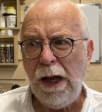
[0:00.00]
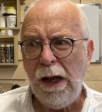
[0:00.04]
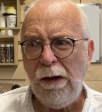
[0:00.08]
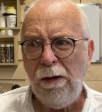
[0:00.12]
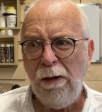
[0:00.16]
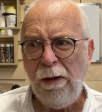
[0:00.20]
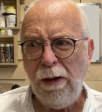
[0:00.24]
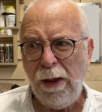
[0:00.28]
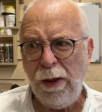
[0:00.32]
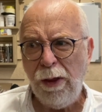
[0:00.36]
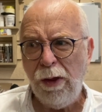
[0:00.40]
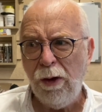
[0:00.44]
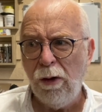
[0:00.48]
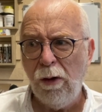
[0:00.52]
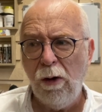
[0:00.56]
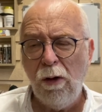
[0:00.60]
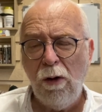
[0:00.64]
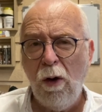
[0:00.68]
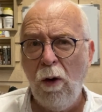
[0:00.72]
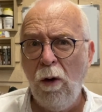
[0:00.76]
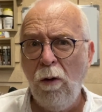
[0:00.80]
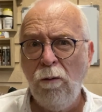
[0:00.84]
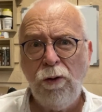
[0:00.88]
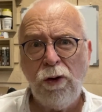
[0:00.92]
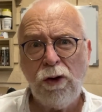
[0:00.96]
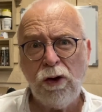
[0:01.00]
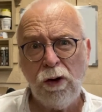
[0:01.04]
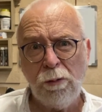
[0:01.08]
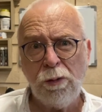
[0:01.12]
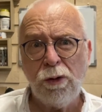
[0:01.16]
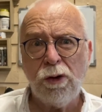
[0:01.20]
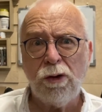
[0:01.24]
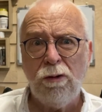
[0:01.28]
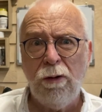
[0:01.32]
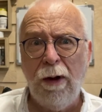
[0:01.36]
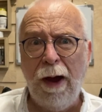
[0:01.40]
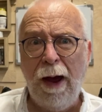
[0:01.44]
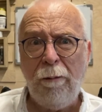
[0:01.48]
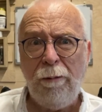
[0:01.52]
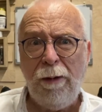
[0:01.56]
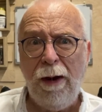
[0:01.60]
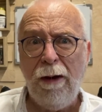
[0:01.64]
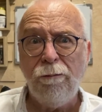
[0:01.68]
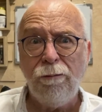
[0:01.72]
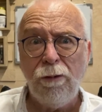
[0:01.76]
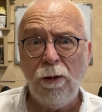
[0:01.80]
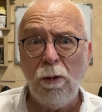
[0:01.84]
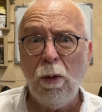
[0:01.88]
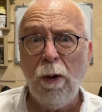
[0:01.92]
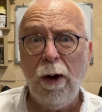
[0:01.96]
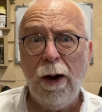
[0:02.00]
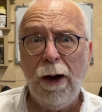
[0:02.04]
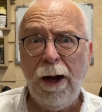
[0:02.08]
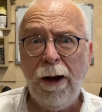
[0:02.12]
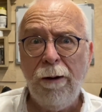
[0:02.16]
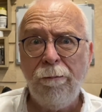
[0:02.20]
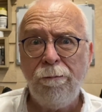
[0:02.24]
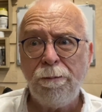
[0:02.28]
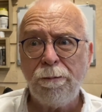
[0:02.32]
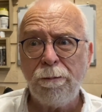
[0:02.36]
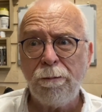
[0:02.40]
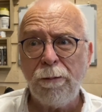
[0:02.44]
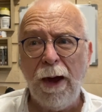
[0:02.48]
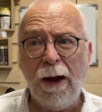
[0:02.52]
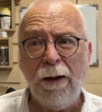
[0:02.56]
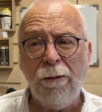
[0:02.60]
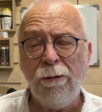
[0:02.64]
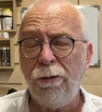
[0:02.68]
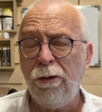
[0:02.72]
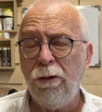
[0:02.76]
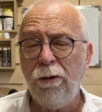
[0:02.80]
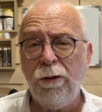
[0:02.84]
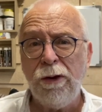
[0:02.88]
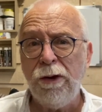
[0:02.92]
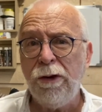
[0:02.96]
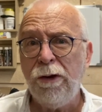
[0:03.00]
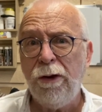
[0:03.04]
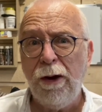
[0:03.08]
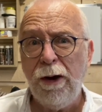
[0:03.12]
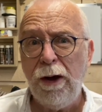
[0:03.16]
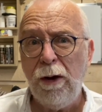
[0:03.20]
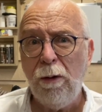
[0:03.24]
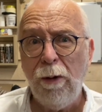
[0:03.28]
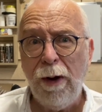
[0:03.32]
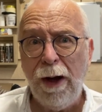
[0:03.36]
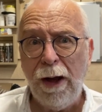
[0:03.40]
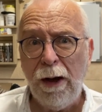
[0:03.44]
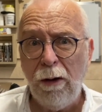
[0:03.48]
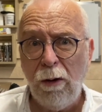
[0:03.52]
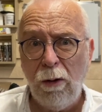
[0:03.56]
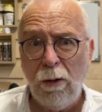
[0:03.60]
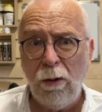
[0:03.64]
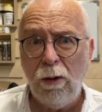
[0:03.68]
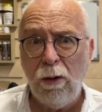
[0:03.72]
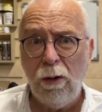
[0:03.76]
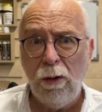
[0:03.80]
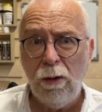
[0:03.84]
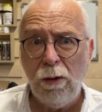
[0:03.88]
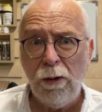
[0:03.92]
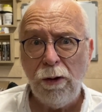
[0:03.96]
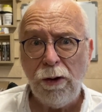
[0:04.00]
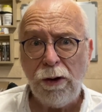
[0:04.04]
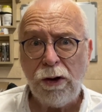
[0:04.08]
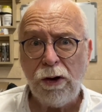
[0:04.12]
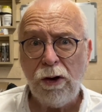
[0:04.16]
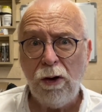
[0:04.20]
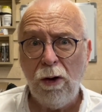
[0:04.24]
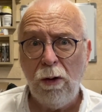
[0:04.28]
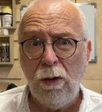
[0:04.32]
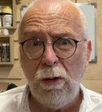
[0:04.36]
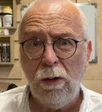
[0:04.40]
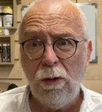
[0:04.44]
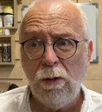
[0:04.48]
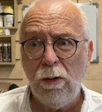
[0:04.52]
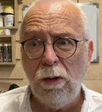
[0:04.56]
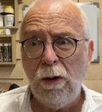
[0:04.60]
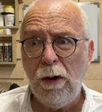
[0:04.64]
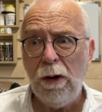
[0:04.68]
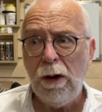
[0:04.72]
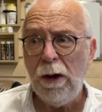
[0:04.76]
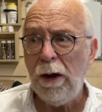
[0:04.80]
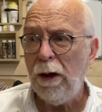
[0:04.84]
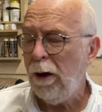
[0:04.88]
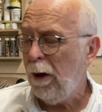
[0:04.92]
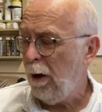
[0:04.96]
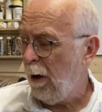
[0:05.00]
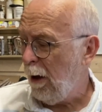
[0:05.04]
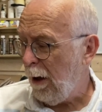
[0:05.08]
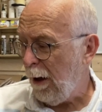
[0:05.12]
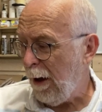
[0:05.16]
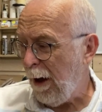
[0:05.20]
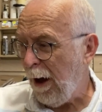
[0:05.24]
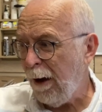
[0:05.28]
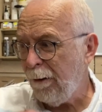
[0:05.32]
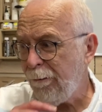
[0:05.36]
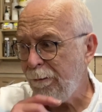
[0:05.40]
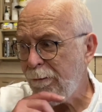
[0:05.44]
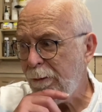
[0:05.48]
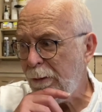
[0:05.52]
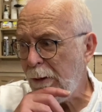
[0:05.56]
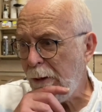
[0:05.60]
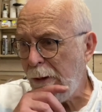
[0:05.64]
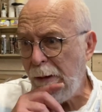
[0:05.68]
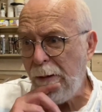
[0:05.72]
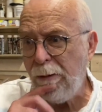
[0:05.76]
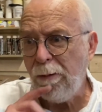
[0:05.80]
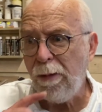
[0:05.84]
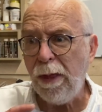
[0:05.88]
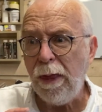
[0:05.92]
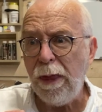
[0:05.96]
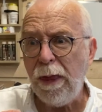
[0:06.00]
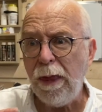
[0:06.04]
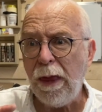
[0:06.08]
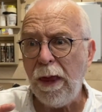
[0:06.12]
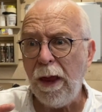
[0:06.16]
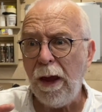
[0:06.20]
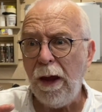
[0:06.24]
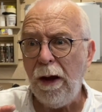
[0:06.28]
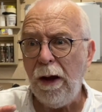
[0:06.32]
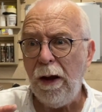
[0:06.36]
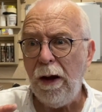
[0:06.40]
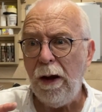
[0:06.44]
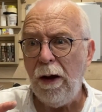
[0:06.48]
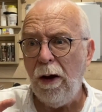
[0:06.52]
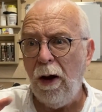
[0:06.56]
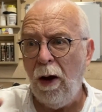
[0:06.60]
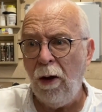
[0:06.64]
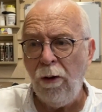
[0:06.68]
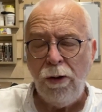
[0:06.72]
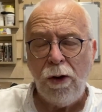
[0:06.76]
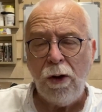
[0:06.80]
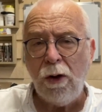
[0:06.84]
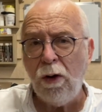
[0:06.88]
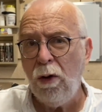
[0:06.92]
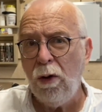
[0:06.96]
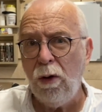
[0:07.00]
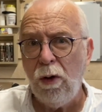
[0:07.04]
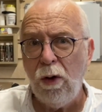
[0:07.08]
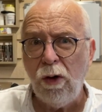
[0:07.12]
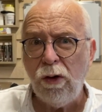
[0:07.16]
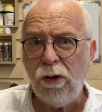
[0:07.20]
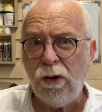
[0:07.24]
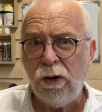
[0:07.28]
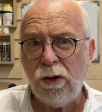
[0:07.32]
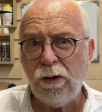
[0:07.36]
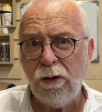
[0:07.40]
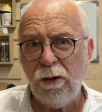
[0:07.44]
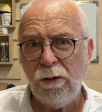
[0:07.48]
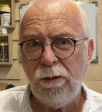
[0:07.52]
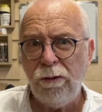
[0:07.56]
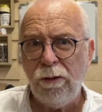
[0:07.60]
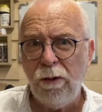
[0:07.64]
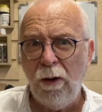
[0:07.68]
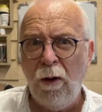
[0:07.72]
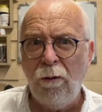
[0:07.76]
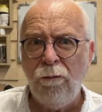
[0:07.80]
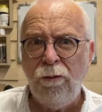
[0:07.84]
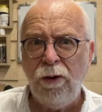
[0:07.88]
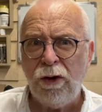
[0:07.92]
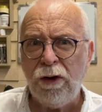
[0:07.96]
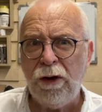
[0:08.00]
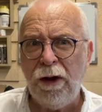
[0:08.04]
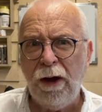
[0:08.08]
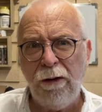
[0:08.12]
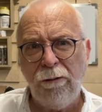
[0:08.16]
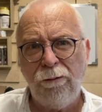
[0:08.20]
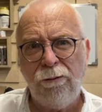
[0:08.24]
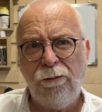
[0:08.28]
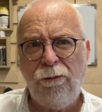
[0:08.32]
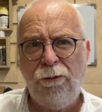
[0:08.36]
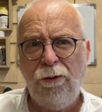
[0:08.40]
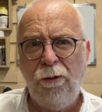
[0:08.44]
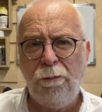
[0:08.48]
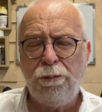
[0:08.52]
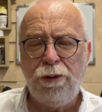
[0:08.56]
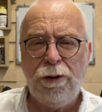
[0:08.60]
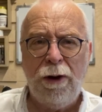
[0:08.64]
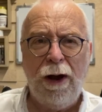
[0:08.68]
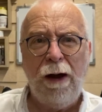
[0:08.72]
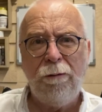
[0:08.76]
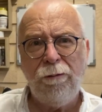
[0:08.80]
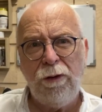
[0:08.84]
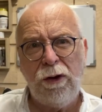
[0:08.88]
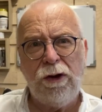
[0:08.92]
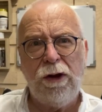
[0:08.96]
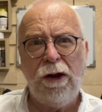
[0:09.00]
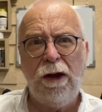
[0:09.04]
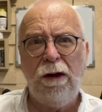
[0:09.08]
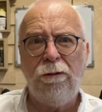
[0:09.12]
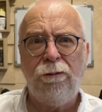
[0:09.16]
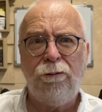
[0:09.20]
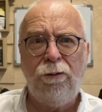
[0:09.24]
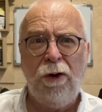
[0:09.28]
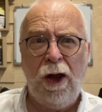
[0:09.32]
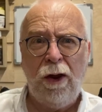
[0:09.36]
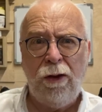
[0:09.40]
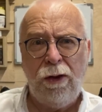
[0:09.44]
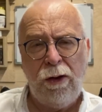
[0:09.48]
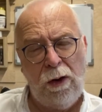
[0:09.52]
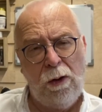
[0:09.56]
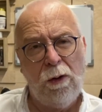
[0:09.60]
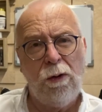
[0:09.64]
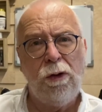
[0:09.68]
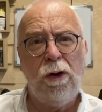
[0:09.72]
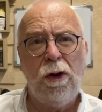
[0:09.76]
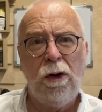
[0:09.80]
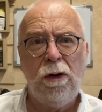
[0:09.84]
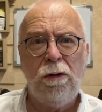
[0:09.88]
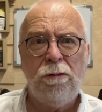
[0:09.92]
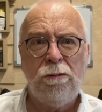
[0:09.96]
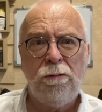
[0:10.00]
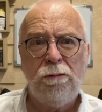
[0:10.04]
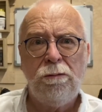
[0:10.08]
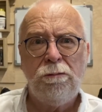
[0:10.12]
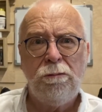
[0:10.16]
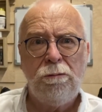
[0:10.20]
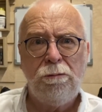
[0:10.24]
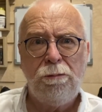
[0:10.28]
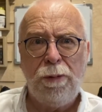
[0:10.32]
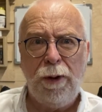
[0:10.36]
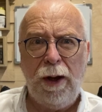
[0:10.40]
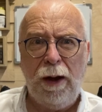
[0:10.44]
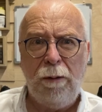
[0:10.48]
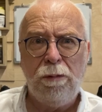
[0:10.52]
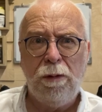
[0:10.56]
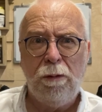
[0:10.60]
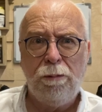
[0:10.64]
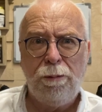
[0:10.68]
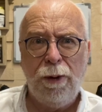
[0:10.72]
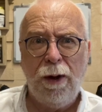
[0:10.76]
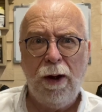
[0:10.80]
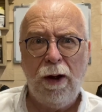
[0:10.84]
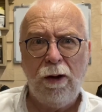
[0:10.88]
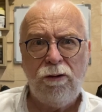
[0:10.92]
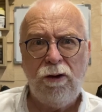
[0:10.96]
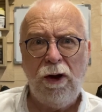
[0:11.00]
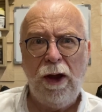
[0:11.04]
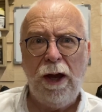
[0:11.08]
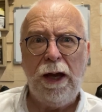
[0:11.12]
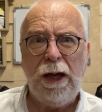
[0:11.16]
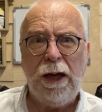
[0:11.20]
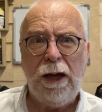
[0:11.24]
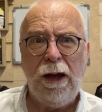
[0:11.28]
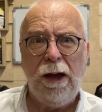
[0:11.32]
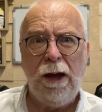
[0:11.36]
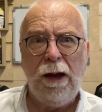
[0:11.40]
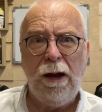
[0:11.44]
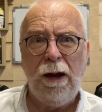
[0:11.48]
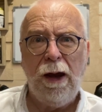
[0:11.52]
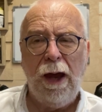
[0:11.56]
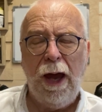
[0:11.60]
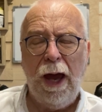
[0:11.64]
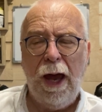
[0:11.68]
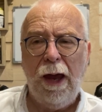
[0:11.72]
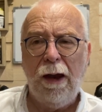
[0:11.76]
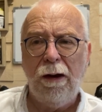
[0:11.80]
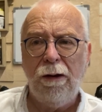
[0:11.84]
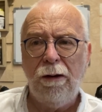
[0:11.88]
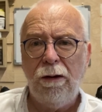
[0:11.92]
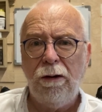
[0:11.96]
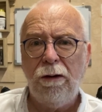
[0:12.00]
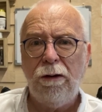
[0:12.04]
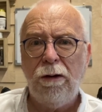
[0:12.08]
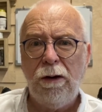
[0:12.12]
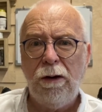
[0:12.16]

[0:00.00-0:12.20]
They're oversubscribed everywhere and there isn't anywhere local. So on the course, obviously for privacy for the other people partaking, and